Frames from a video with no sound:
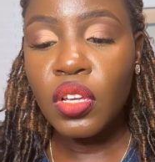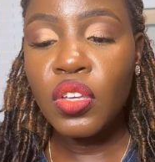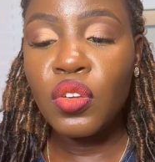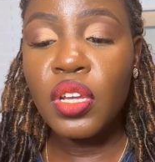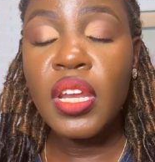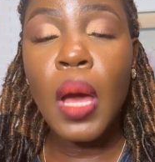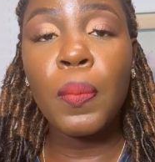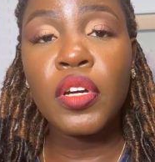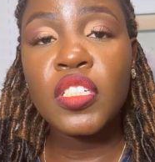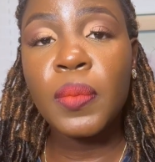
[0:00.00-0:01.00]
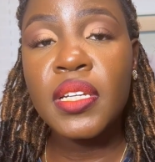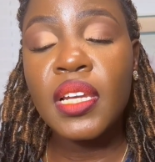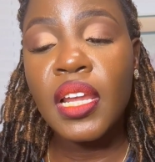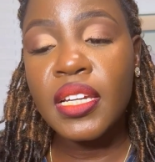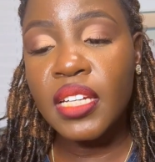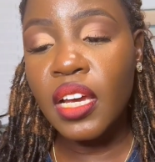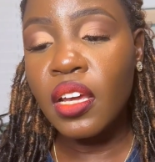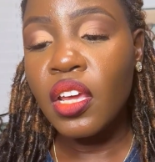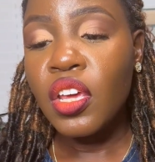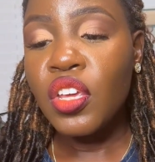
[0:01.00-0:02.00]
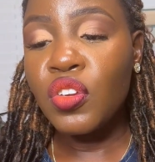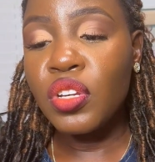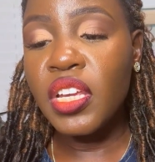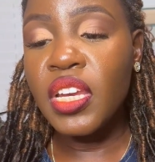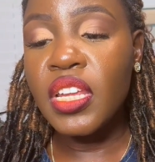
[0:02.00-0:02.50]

you need appointment letter, you need